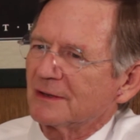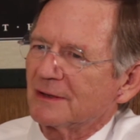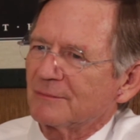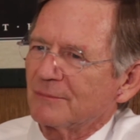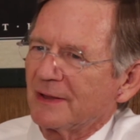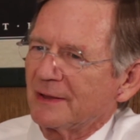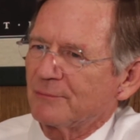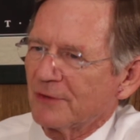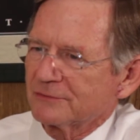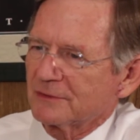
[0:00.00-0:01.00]
Uh, a
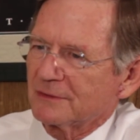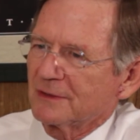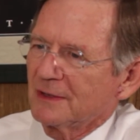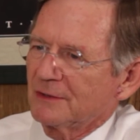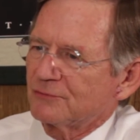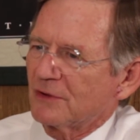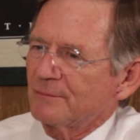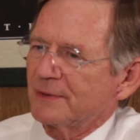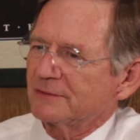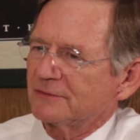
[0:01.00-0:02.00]
President
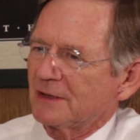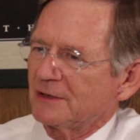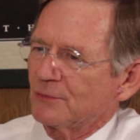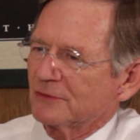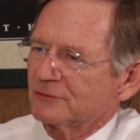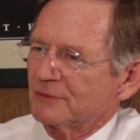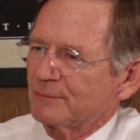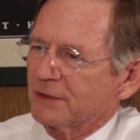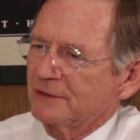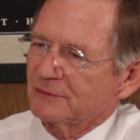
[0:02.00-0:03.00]
Trump has said he wants to
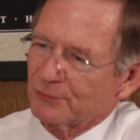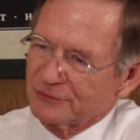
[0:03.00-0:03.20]
replace it.